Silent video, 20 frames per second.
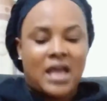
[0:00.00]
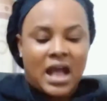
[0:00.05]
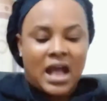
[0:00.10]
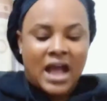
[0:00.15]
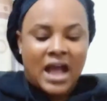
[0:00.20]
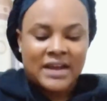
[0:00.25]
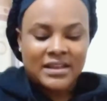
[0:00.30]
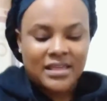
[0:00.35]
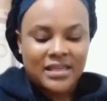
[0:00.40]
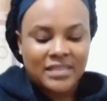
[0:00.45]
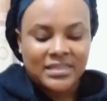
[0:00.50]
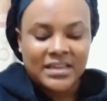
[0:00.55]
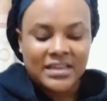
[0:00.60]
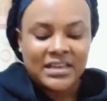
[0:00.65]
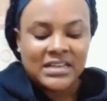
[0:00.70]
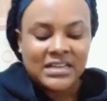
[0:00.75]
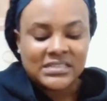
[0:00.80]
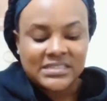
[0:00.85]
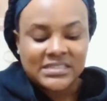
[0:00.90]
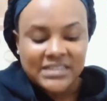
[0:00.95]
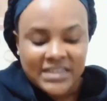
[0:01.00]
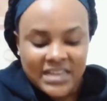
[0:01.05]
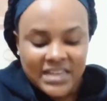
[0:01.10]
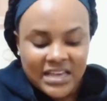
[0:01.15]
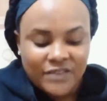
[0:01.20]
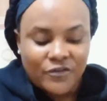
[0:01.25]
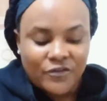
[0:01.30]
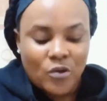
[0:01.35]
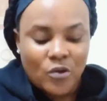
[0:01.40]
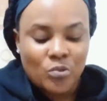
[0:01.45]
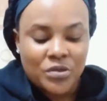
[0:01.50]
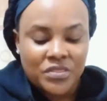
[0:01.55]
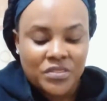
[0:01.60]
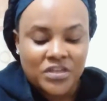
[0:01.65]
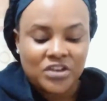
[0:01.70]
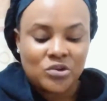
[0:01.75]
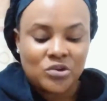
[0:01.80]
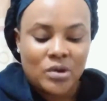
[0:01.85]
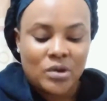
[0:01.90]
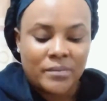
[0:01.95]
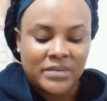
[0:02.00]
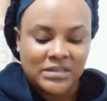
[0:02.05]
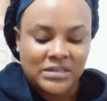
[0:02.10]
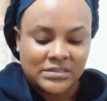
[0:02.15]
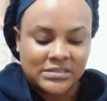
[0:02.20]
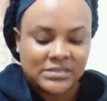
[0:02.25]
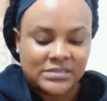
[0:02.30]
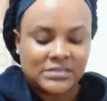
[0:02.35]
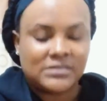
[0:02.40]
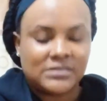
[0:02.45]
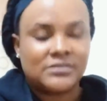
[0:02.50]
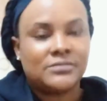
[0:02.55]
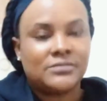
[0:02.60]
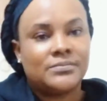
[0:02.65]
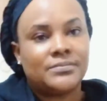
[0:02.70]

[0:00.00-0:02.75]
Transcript: Another thing is live within your means.